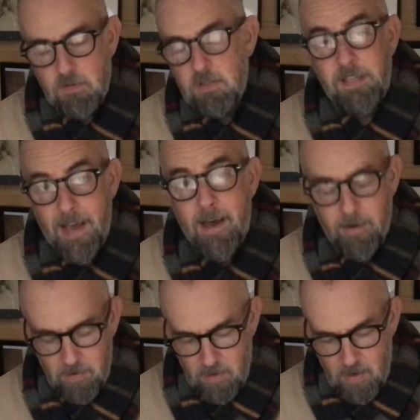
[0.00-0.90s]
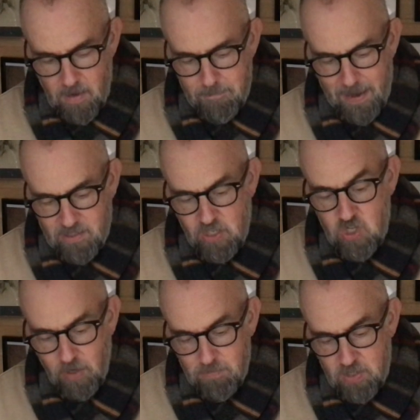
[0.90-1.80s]
Yeah, Maxie
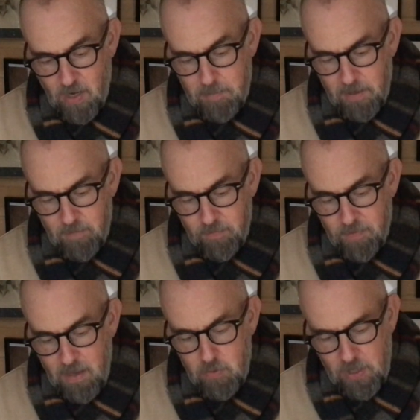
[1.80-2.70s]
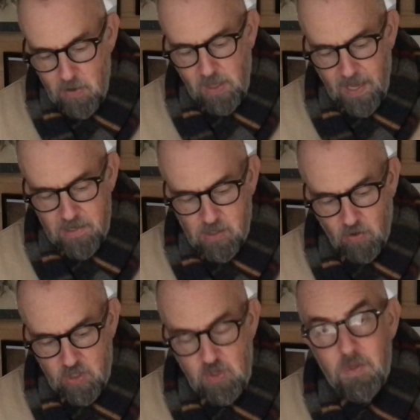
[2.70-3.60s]
jumped up. It was okay as long
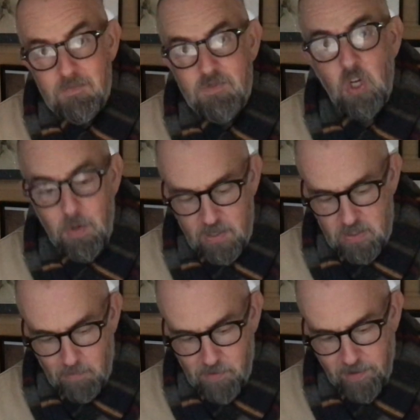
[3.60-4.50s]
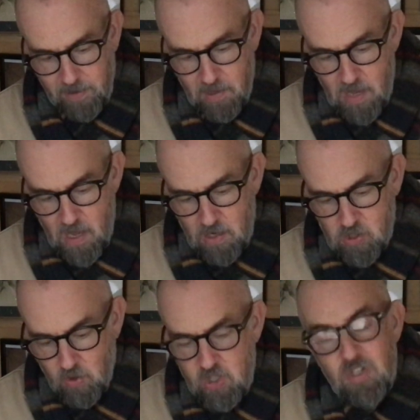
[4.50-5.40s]
as you were doing something, as
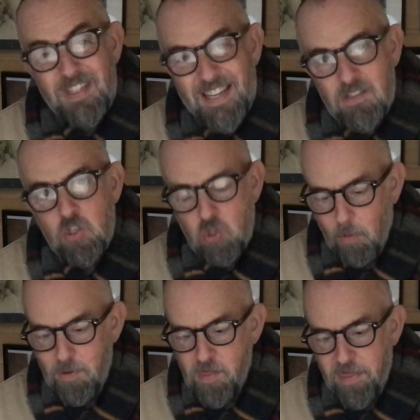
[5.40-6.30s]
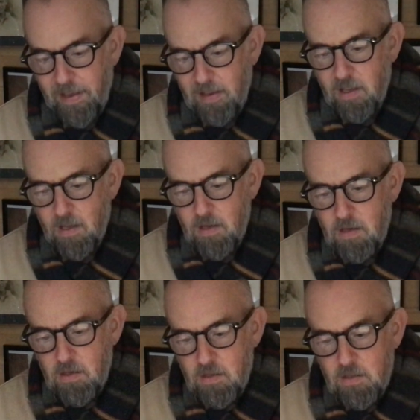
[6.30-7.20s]
long as you didn't stop and think.
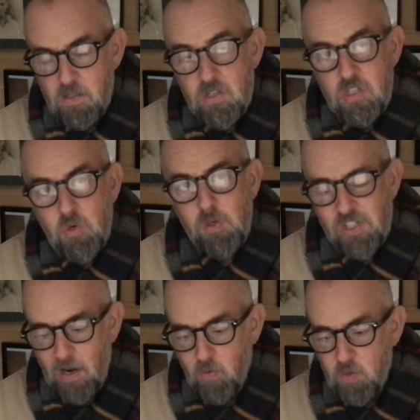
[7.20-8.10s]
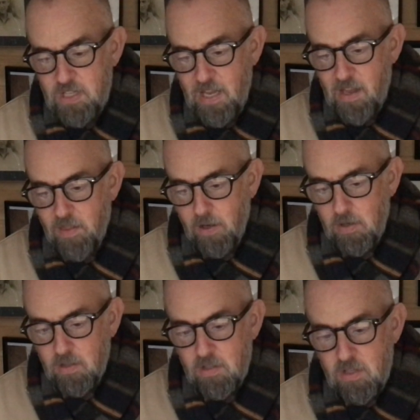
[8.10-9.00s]
She wished Aaron was here, though.
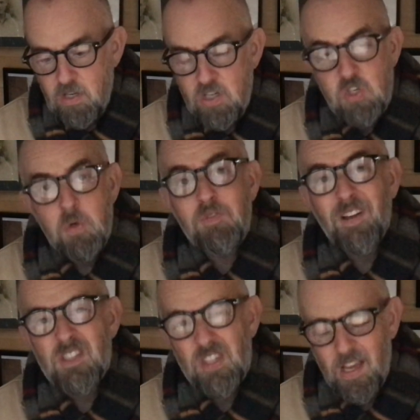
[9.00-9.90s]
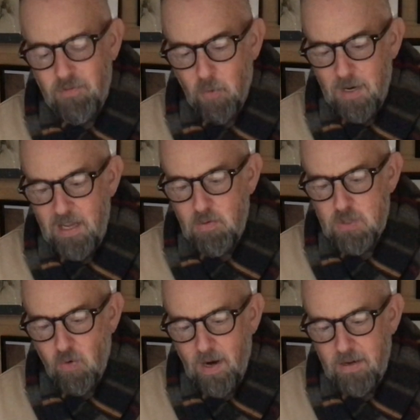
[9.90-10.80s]
She always felt safer when he was
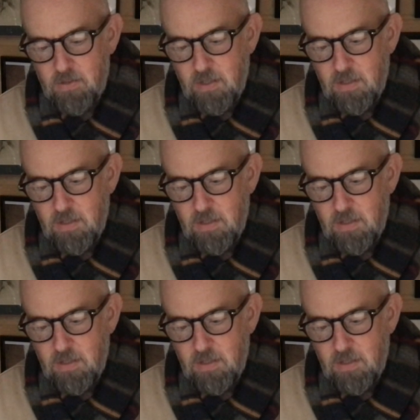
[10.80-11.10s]
around.